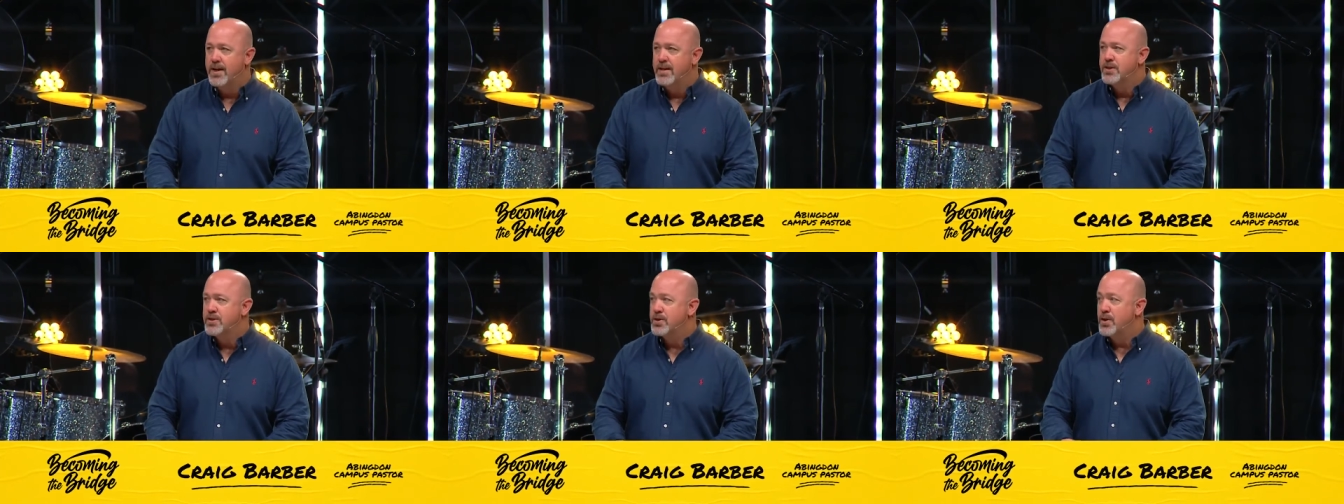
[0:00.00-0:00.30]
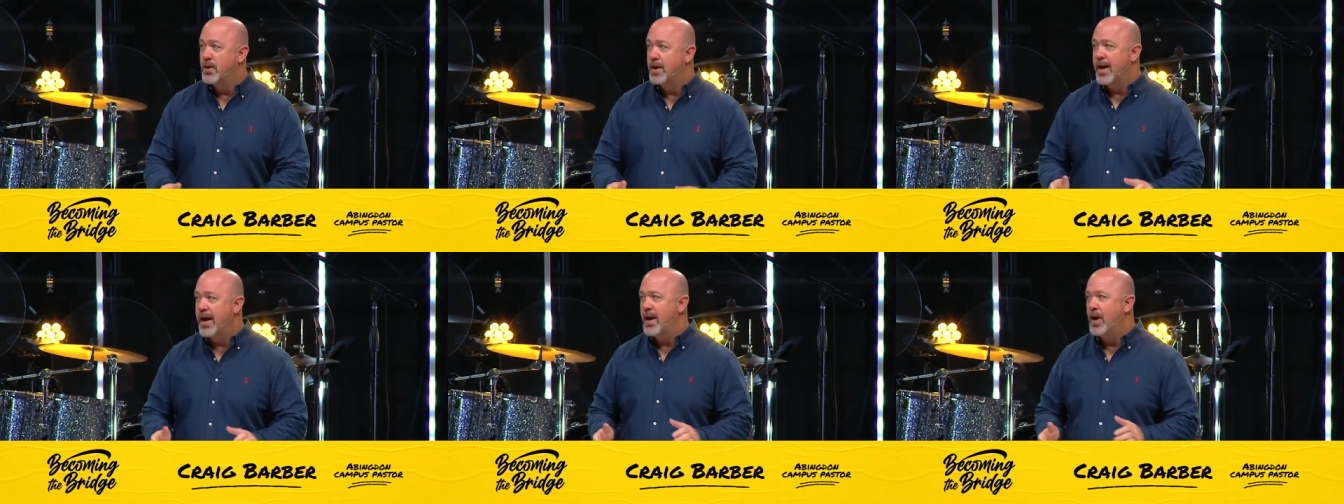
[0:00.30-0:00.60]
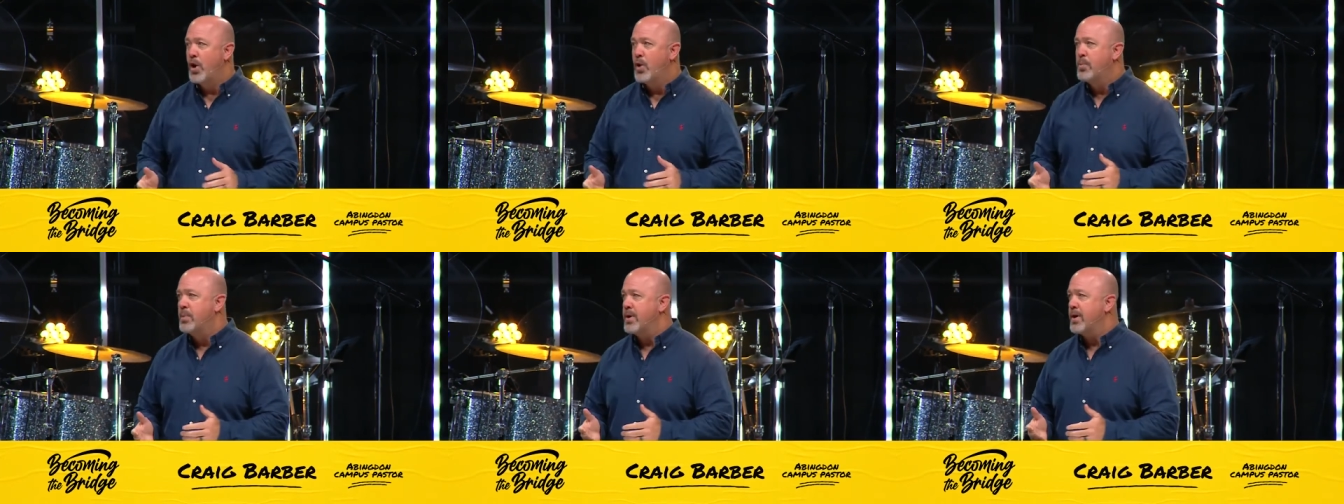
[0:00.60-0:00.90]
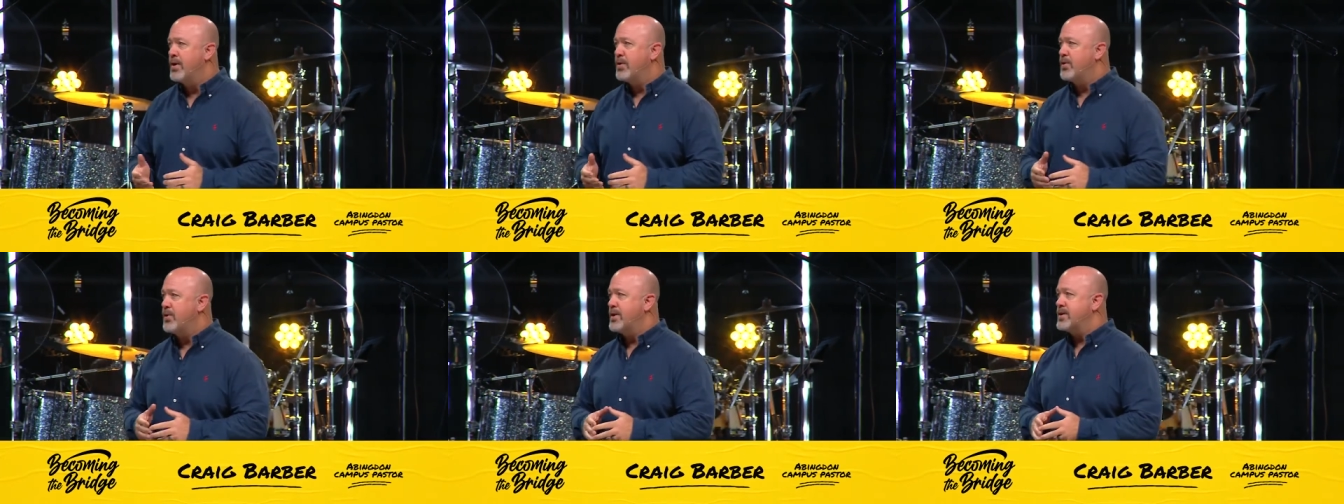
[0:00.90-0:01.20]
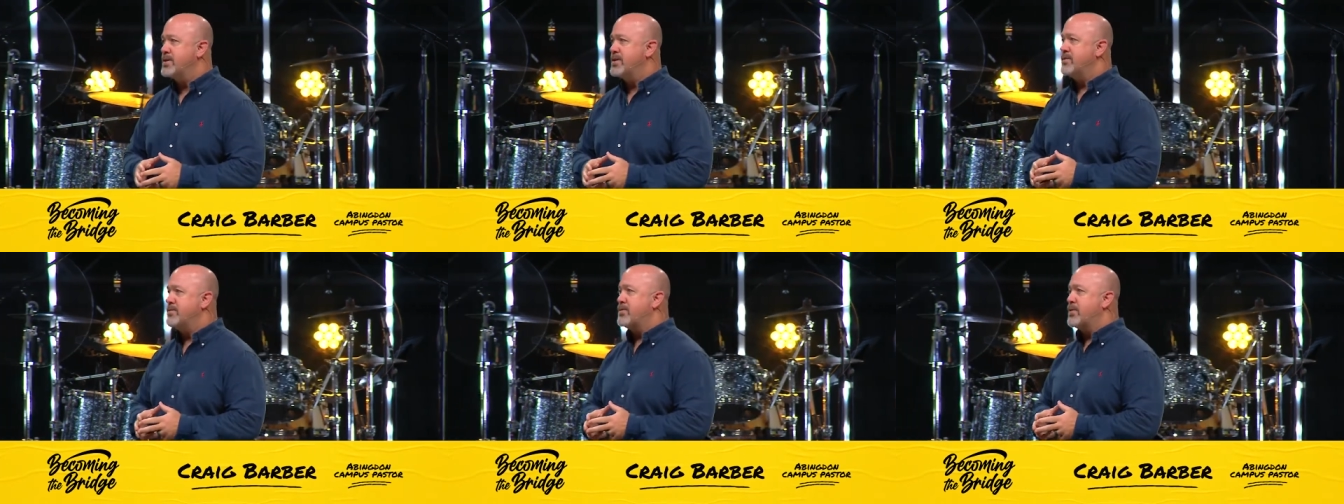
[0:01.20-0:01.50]
So, I got an opening
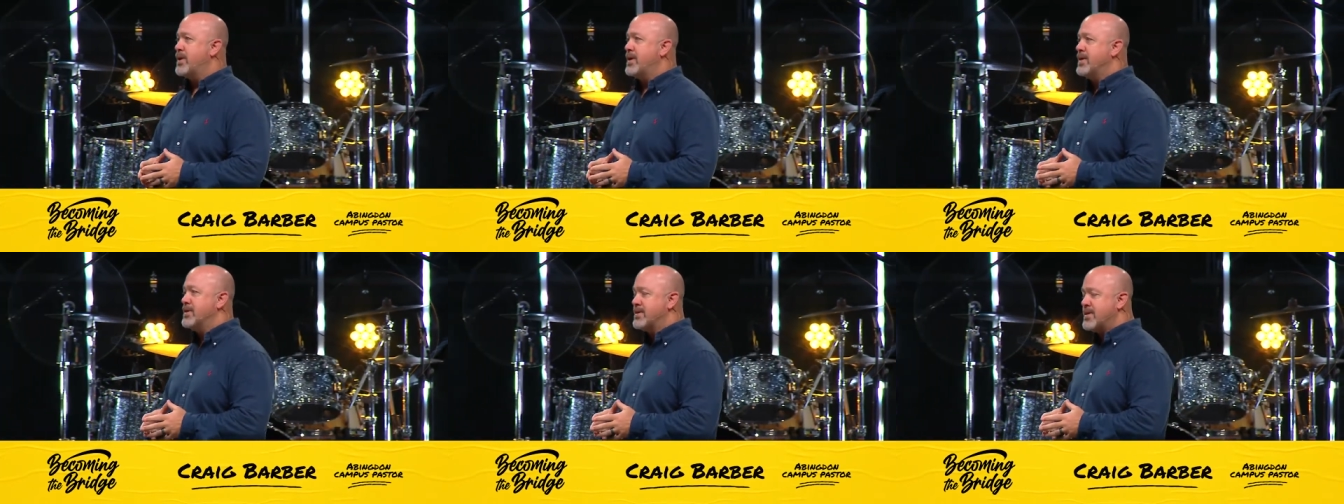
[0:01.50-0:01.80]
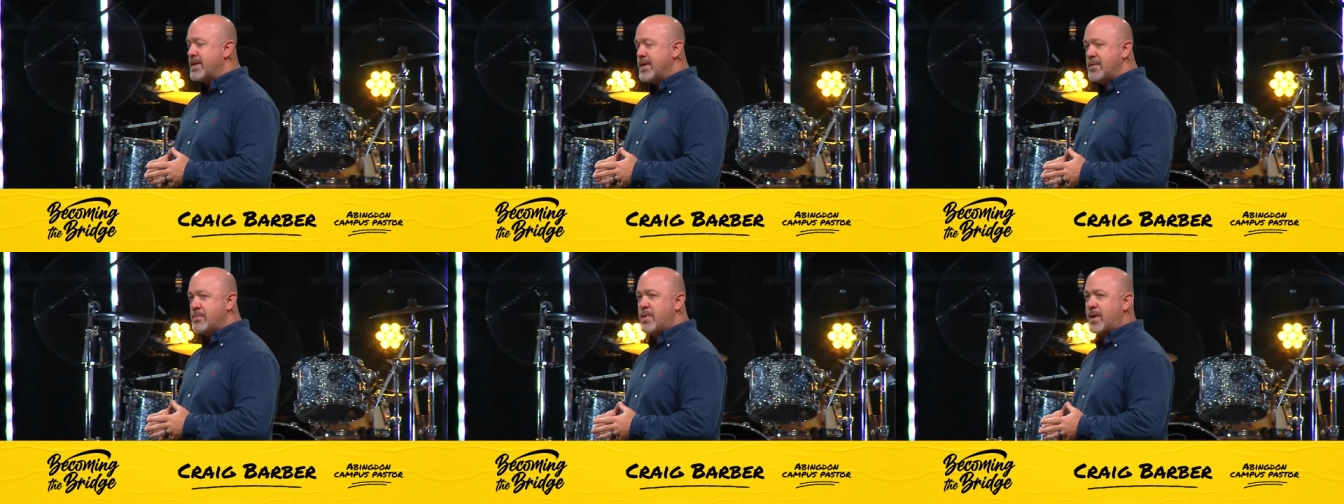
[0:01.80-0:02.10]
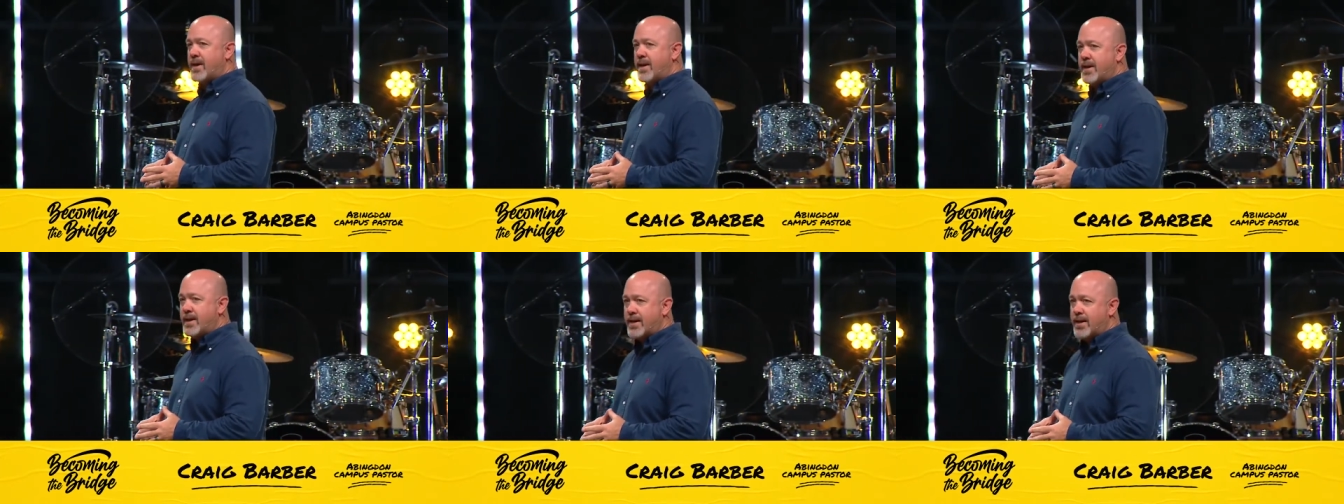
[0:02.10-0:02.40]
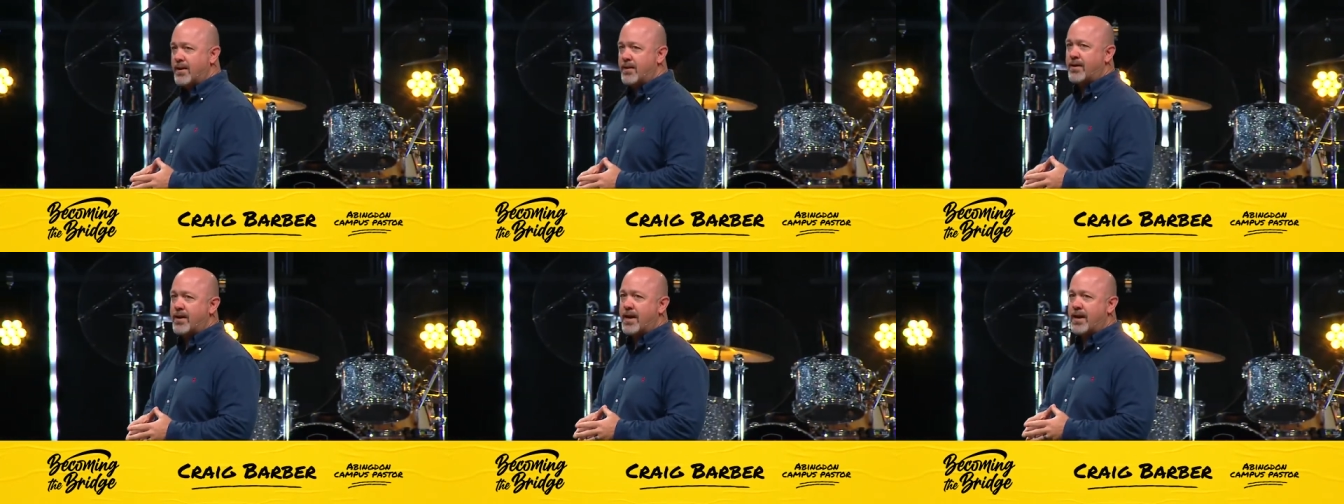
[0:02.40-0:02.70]
question for you. Has anybody here